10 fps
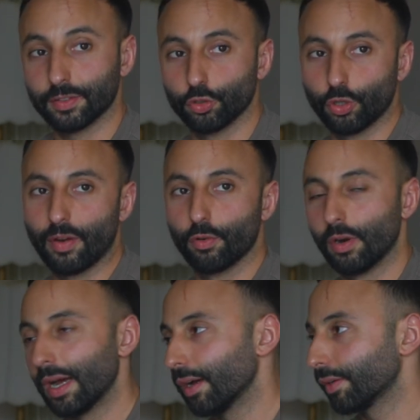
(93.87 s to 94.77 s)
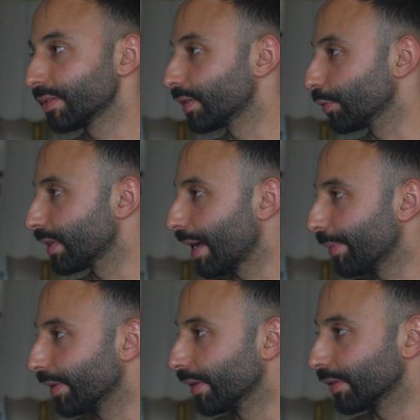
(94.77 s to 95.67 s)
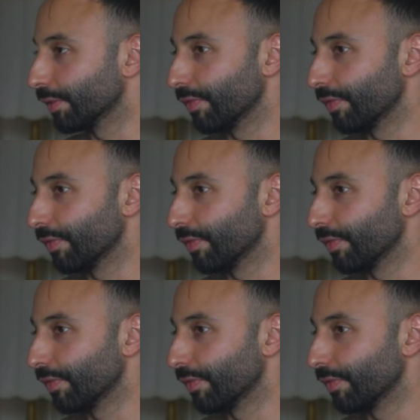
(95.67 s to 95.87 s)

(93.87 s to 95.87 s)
to drive around and see what's happening,